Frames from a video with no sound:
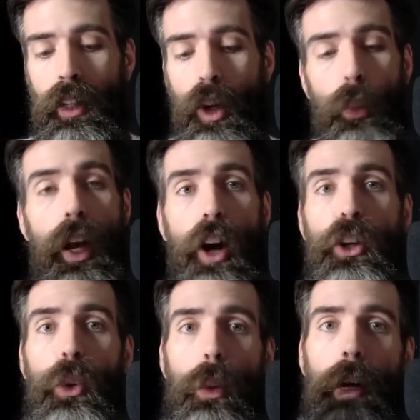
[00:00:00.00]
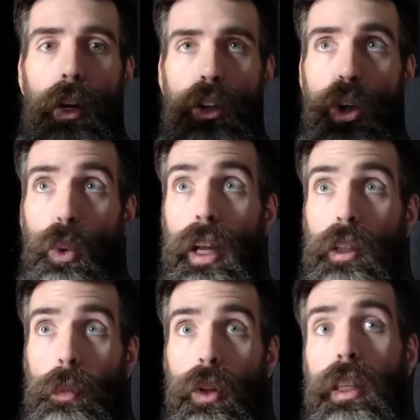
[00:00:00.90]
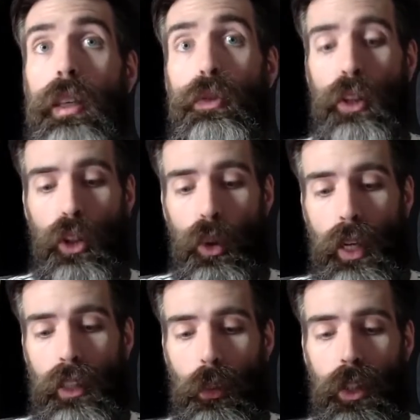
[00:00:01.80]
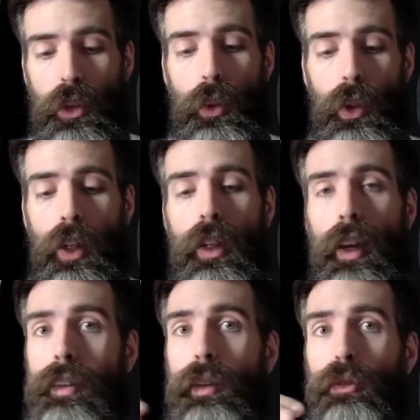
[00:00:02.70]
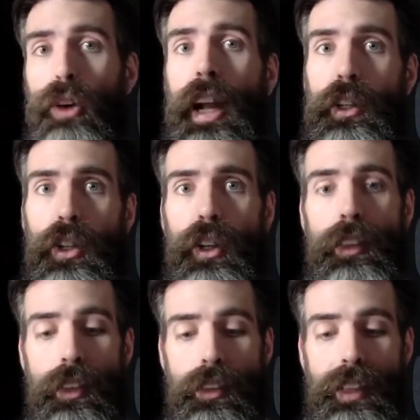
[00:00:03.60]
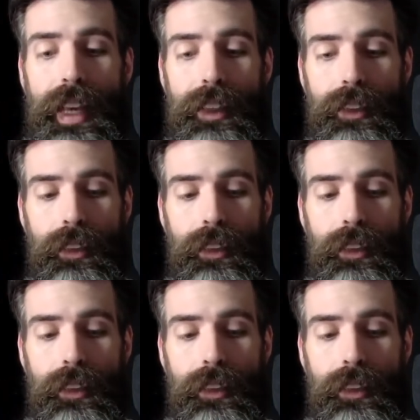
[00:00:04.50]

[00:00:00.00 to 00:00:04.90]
We argue about correct belief and correct ritual, and then fracture into sects.